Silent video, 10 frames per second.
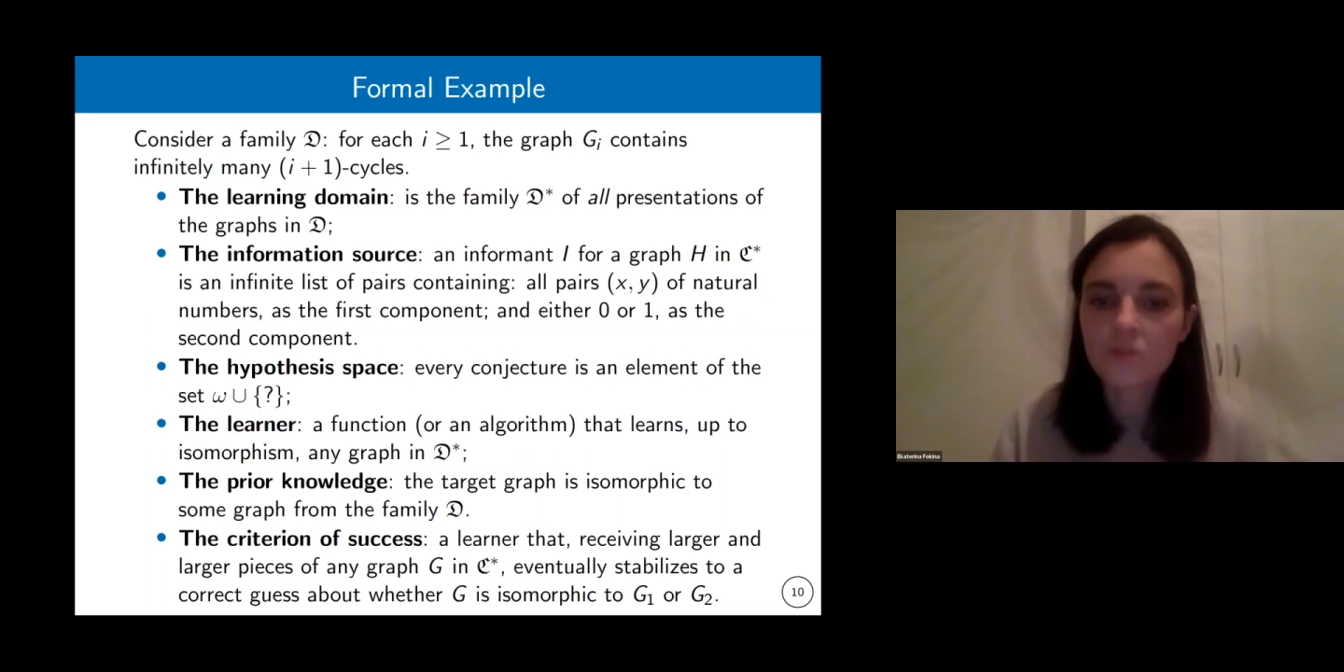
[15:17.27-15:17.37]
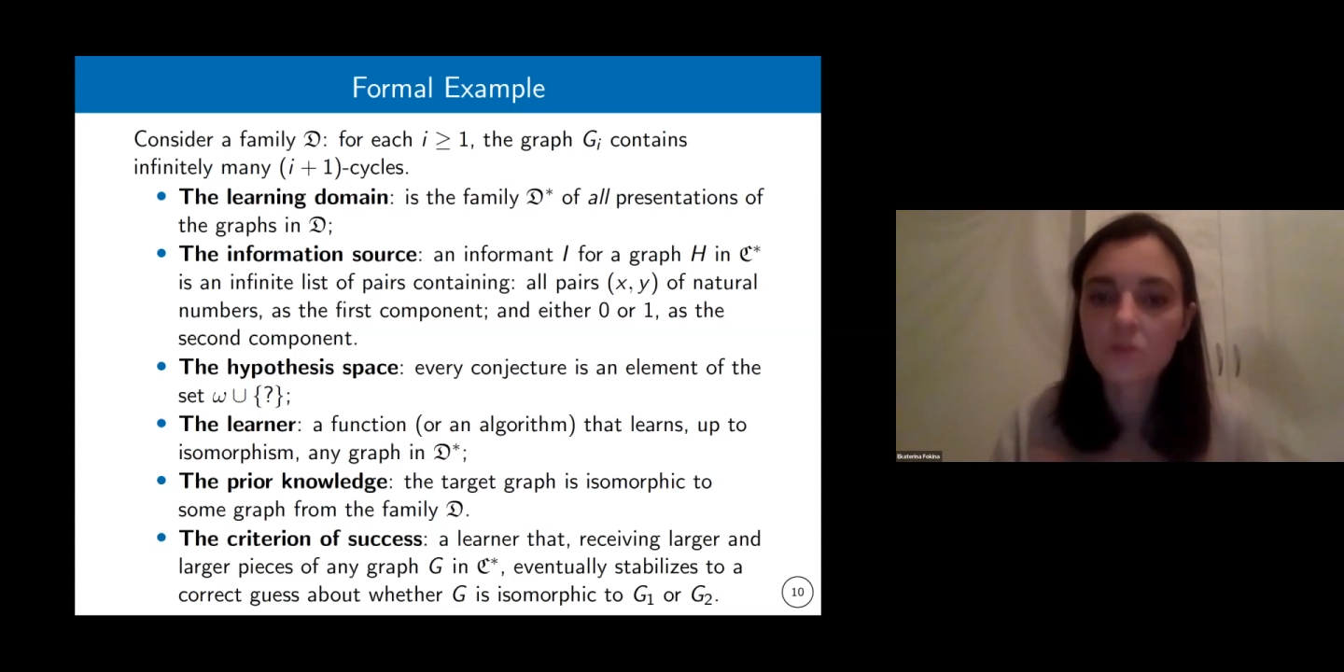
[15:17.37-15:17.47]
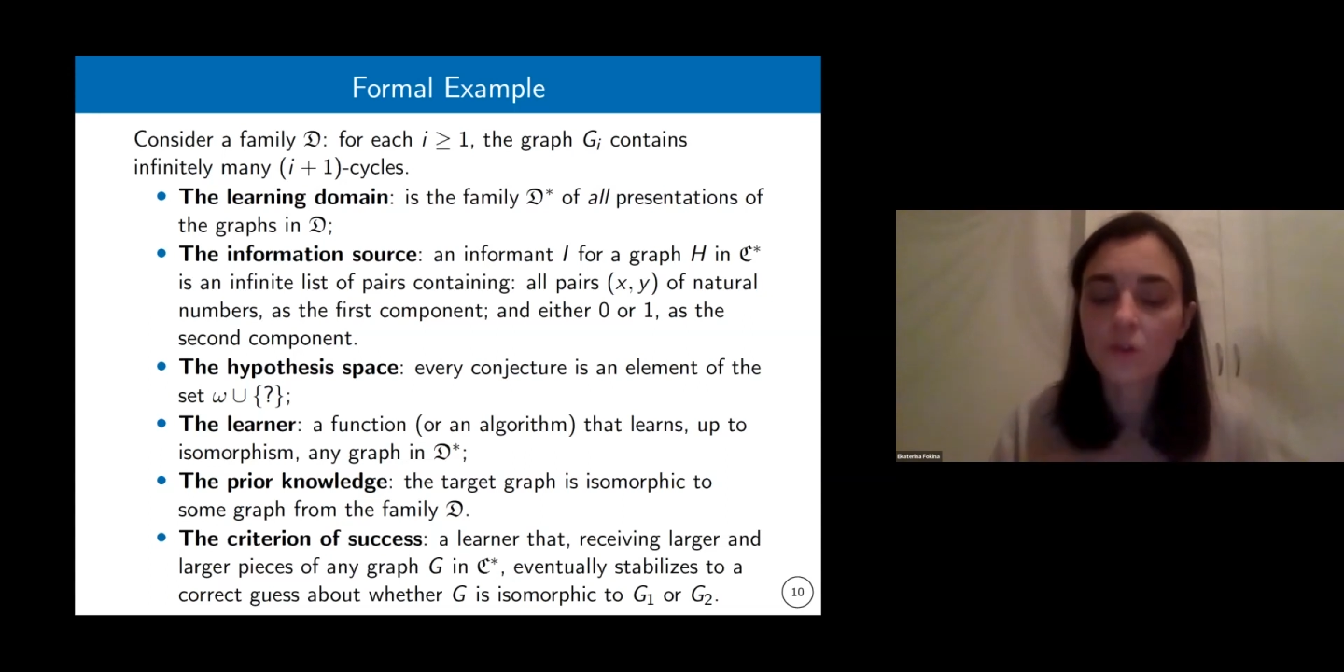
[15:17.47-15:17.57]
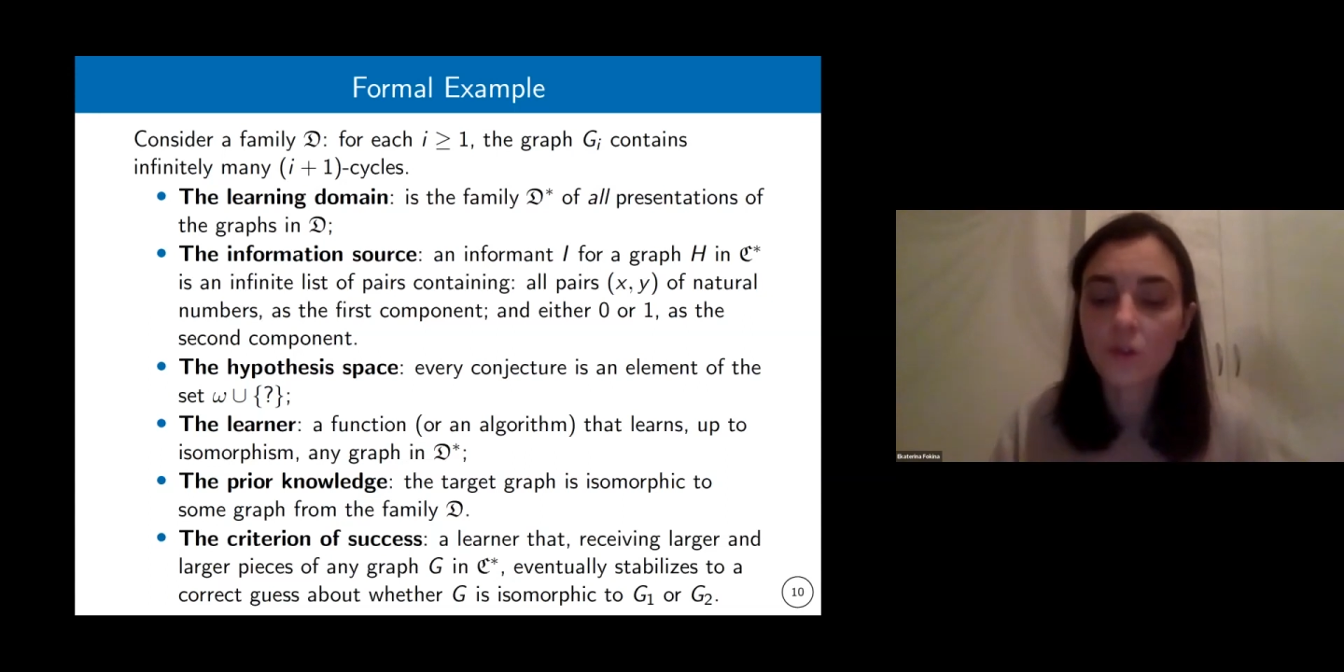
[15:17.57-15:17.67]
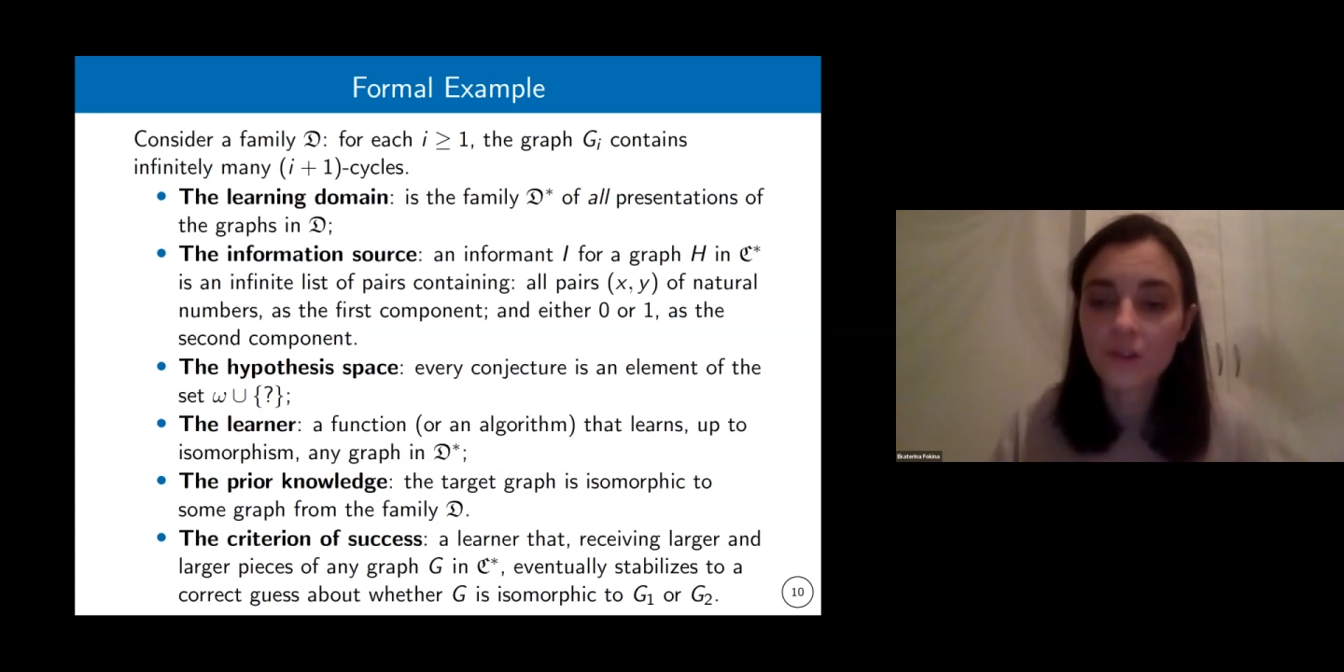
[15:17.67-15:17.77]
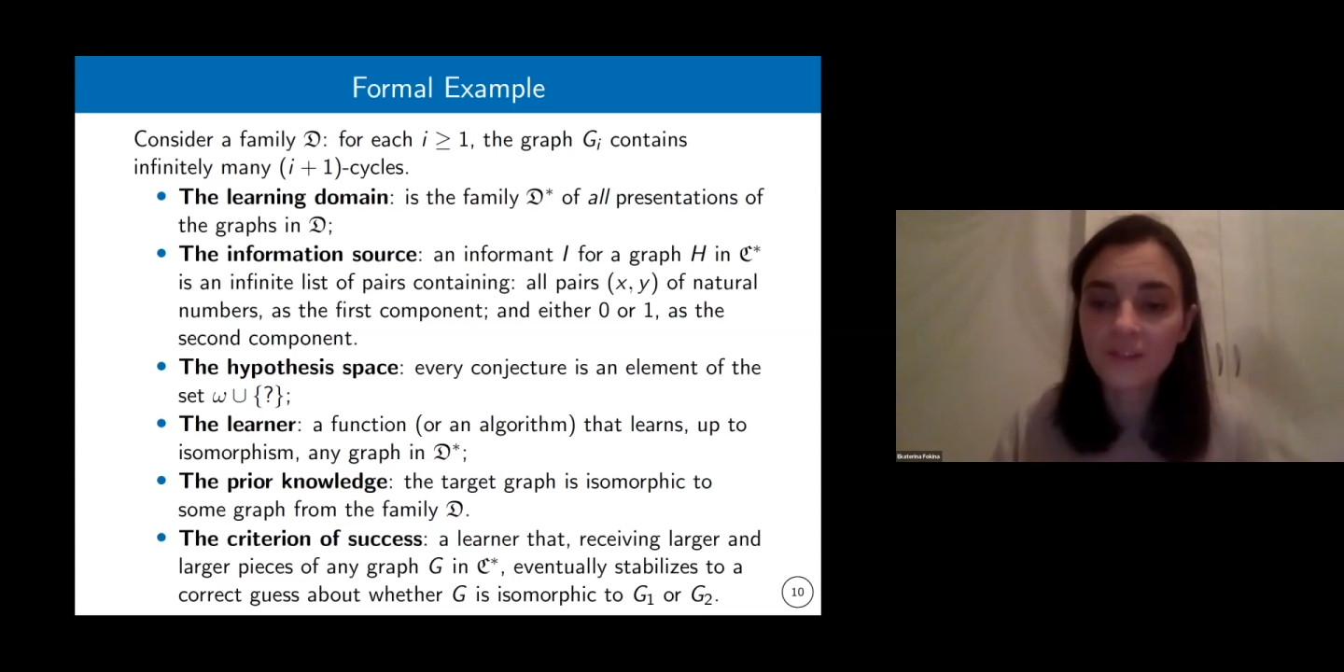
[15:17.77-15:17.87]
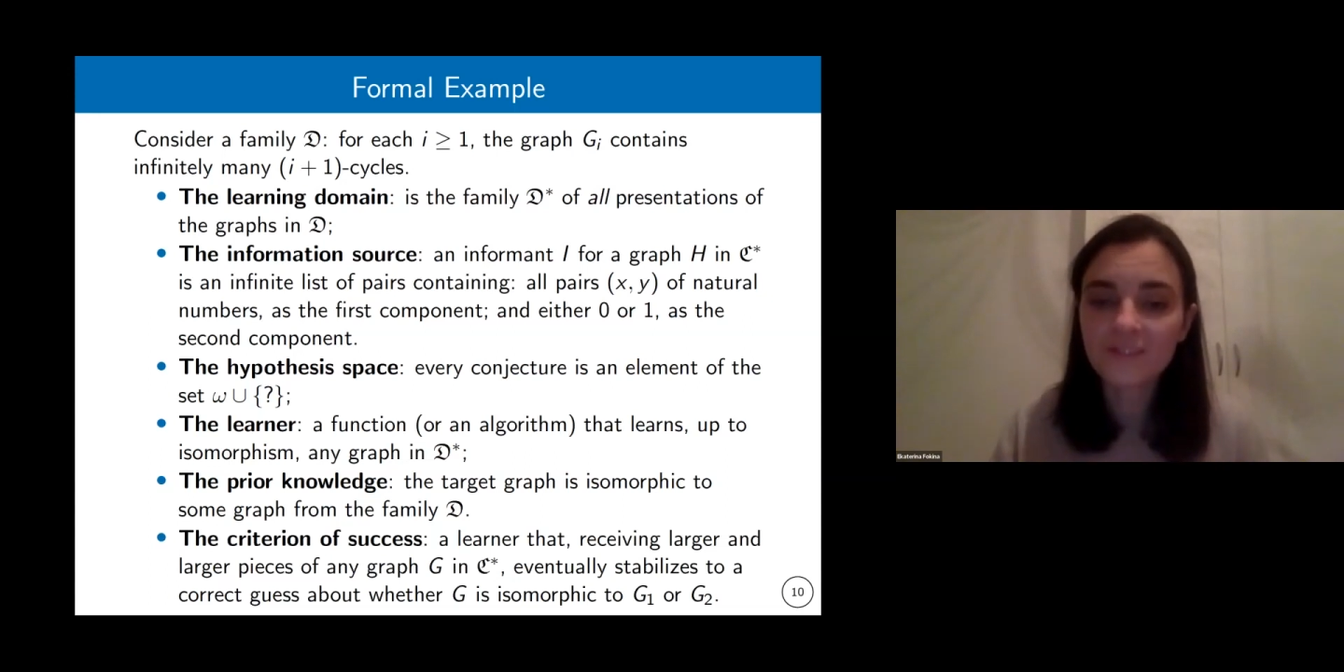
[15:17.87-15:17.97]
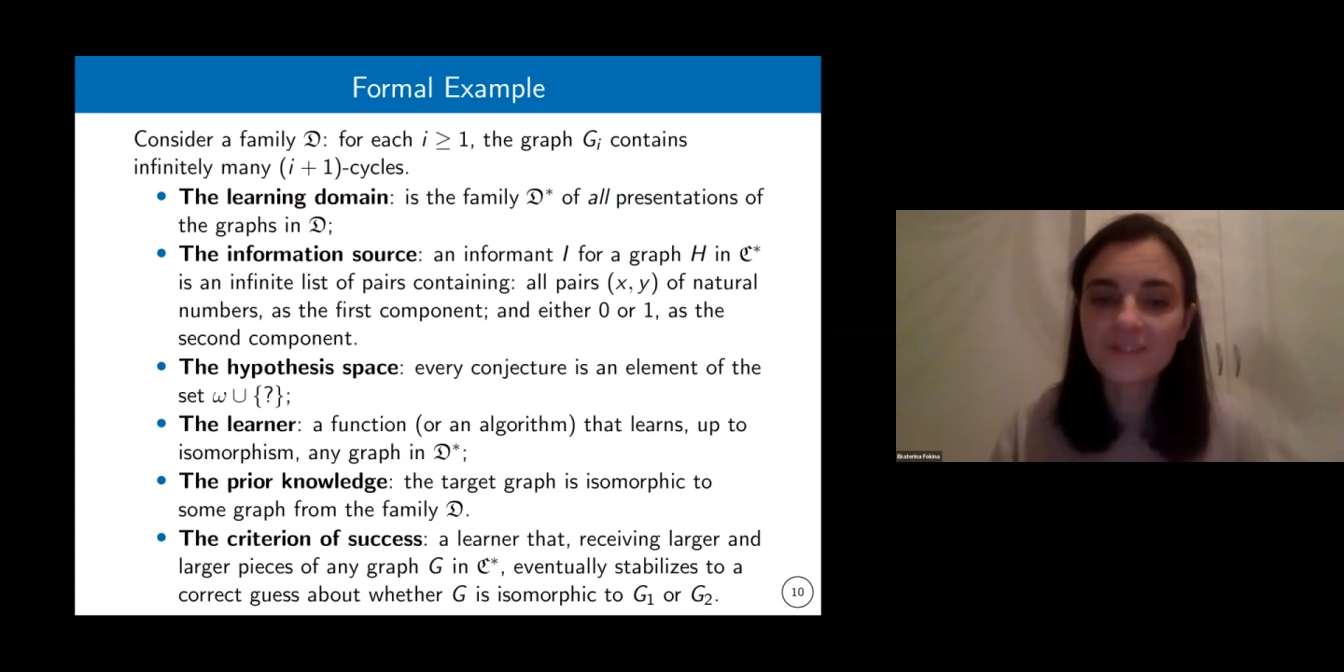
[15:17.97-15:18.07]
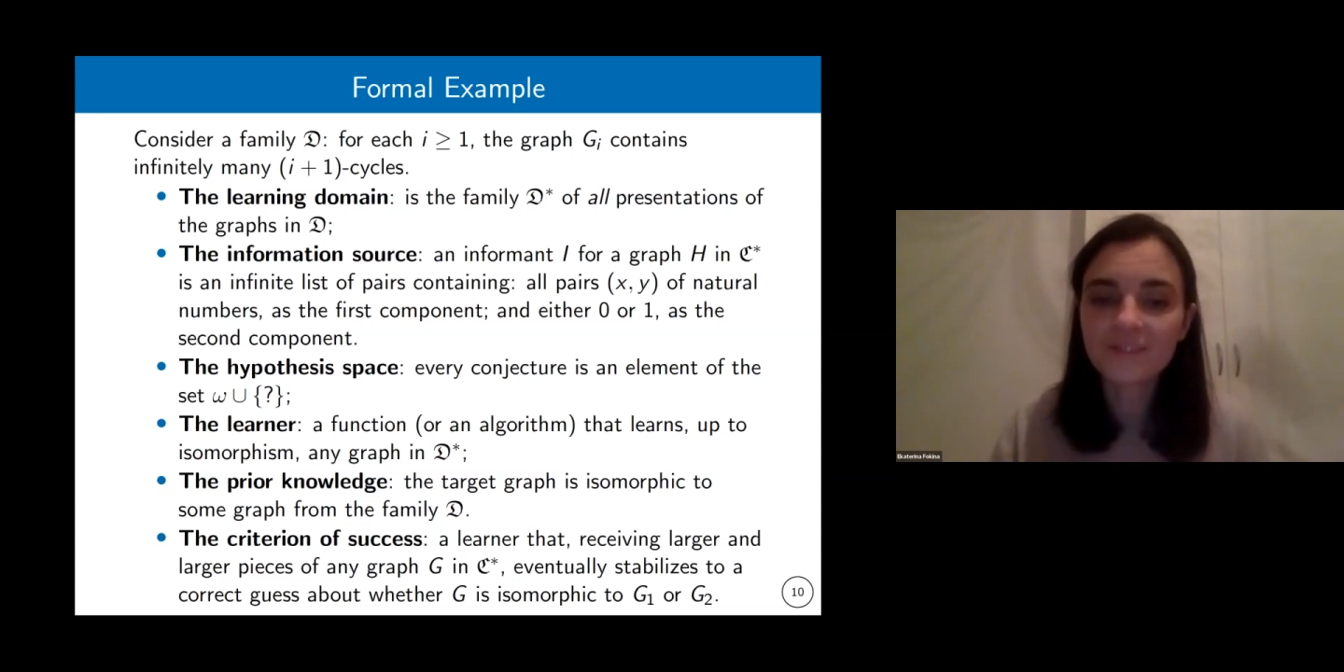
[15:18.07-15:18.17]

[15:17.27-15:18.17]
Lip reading: to learn,